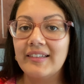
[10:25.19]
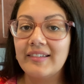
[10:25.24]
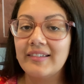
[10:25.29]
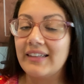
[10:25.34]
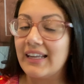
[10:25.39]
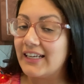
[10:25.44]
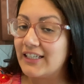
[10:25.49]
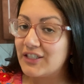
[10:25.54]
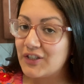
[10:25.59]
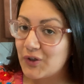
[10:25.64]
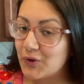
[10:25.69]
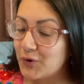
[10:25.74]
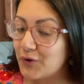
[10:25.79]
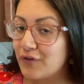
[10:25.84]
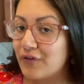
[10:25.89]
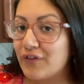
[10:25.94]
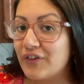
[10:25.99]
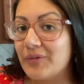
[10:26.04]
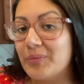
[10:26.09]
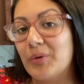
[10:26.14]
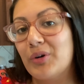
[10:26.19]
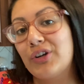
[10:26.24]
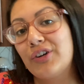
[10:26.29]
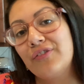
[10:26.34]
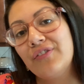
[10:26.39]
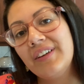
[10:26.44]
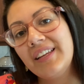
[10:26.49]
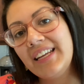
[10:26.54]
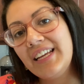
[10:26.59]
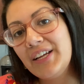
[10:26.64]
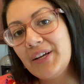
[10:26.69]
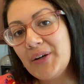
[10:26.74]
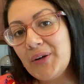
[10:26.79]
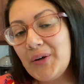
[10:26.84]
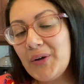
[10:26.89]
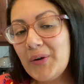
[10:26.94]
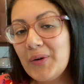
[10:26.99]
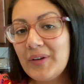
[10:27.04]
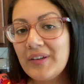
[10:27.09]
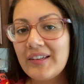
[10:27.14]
Stay tuned for more videos.